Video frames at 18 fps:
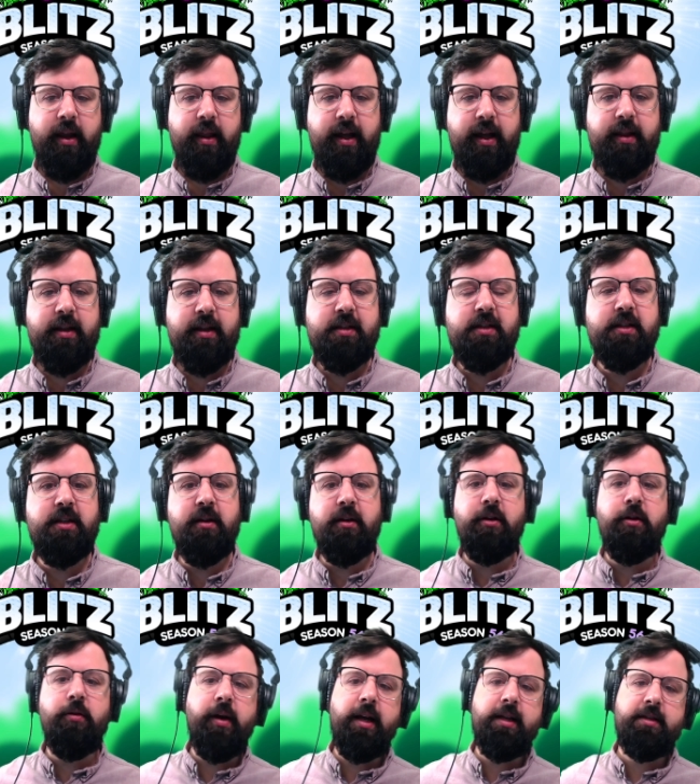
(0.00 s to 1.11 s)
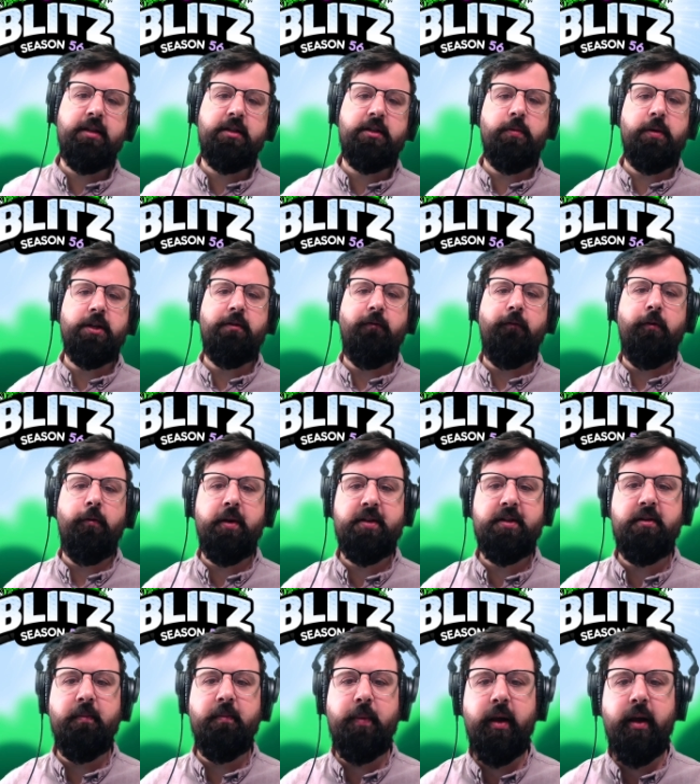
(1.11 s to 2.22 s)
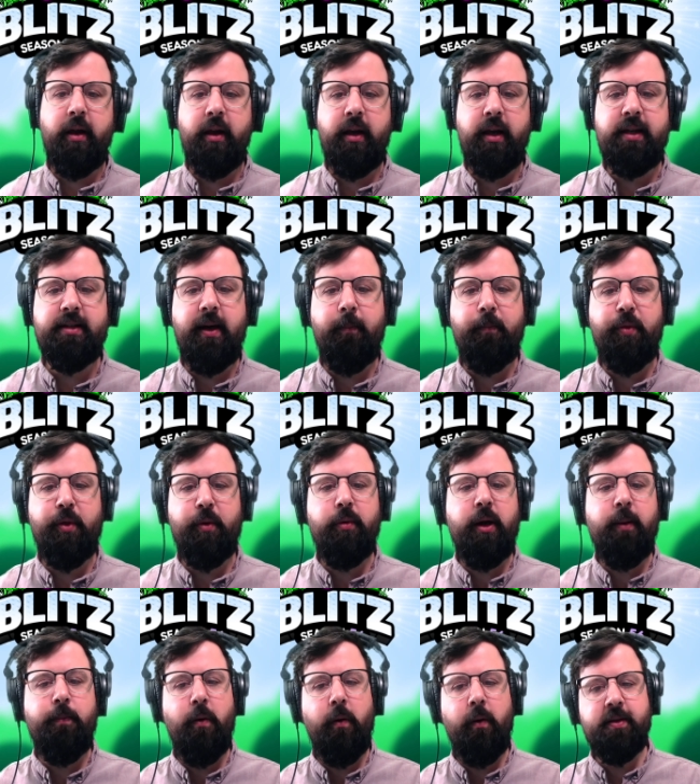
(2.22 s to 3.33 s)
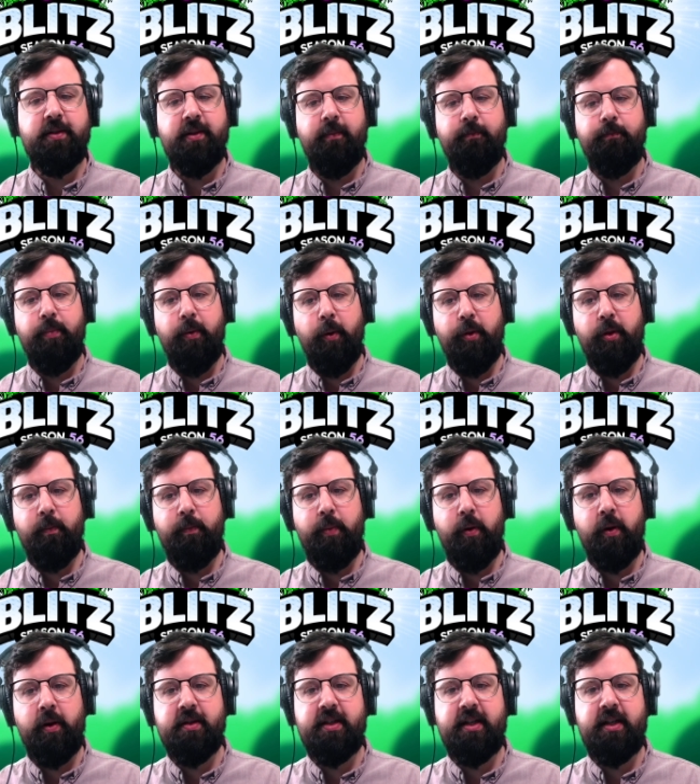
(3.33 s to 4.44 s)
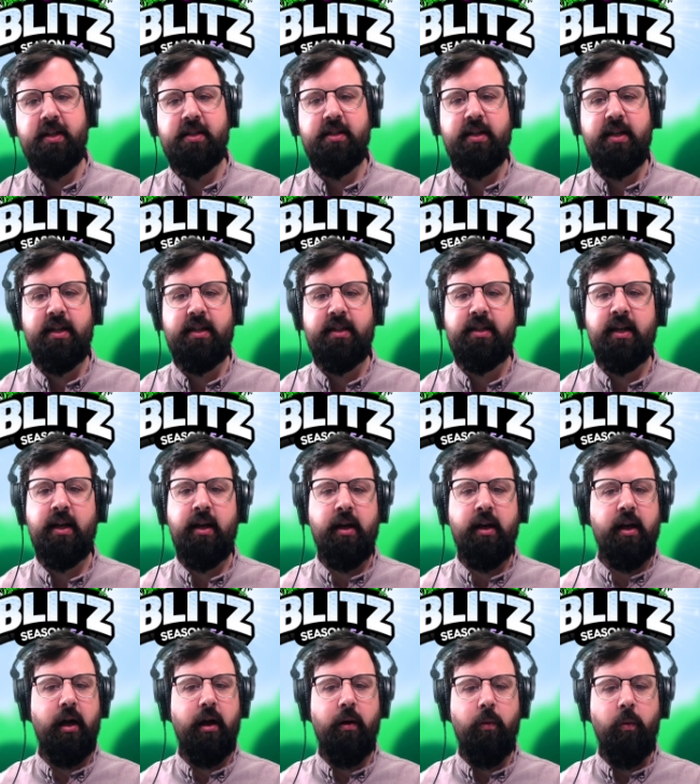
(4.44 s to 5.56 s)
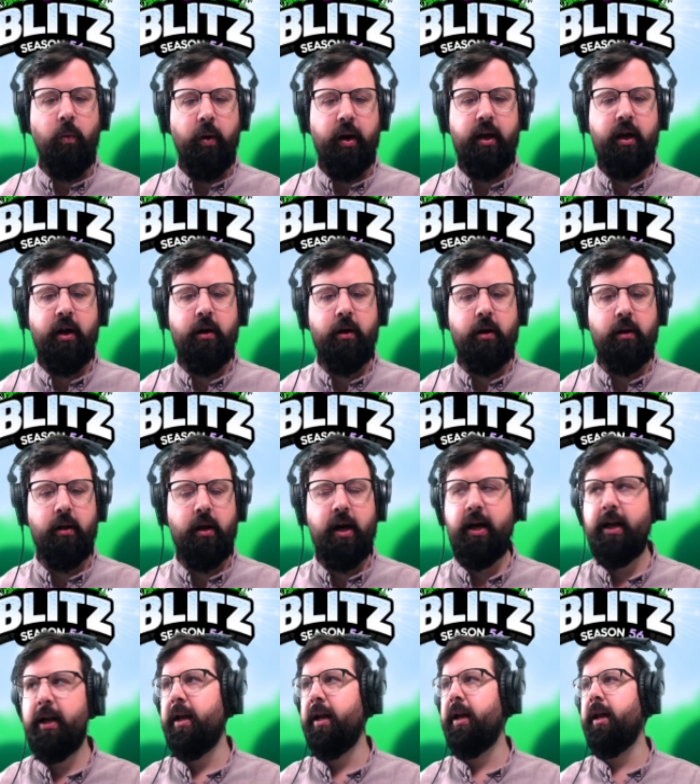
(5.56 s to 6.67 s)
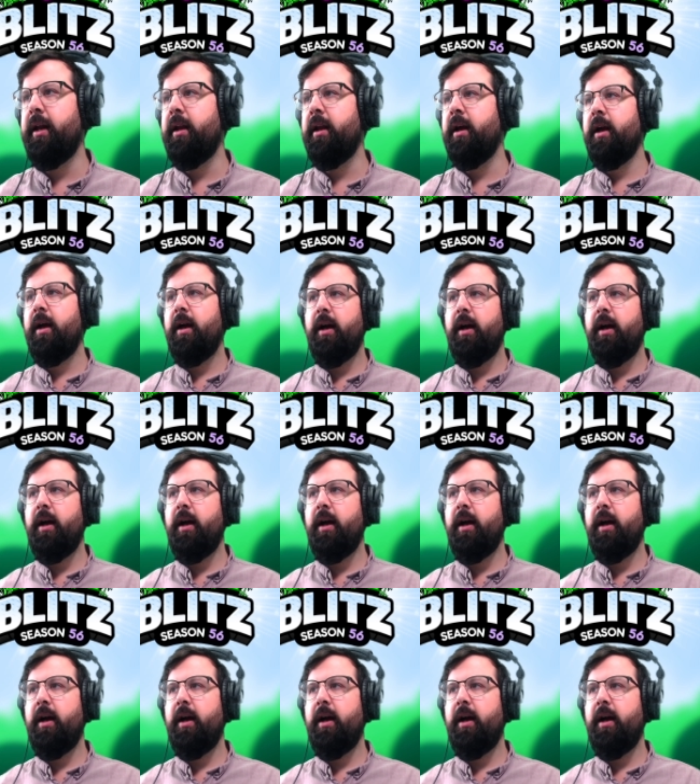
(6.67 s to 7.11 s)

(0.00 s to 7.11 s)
That, this is a great situation for Risk to be in. He's up three points on both opponents. He just needs a win here to lock it in.